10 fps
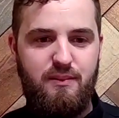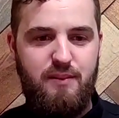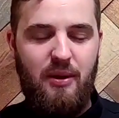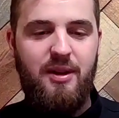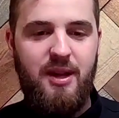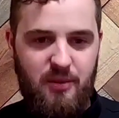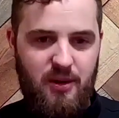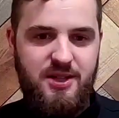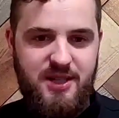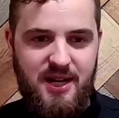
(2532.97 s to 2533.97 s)
building
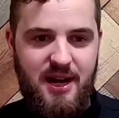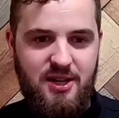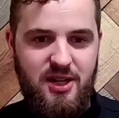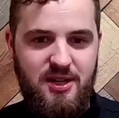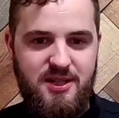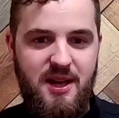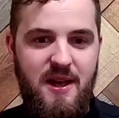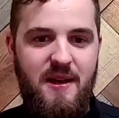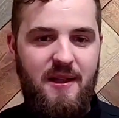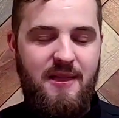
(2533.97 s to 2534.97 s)
real estate agents.
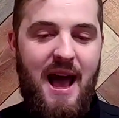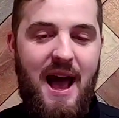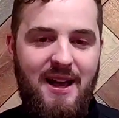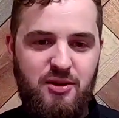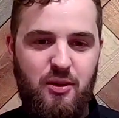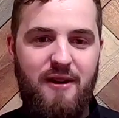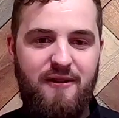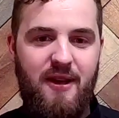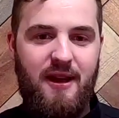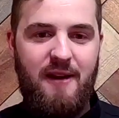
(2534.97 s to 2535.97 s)
That is where I
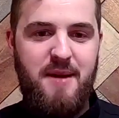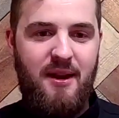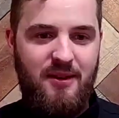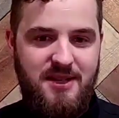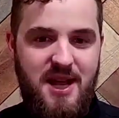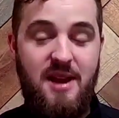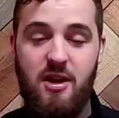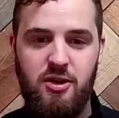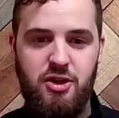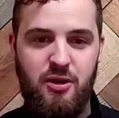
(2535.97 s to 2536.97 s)
feel like I've been on the
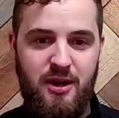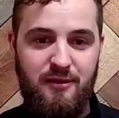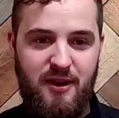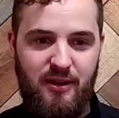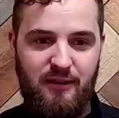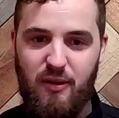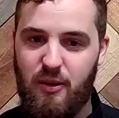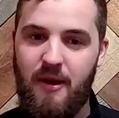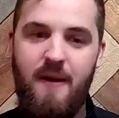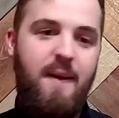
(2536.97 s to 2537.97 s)
10-year journey of failing
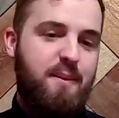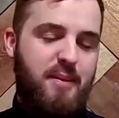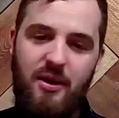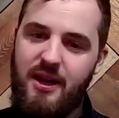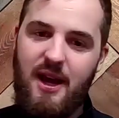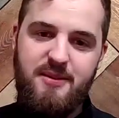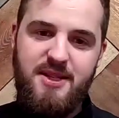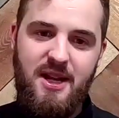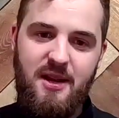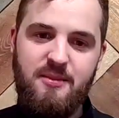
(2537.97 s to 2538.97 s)
forward, building up
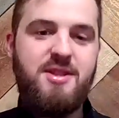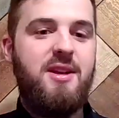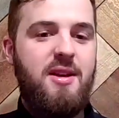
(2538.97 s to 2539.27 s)
teams,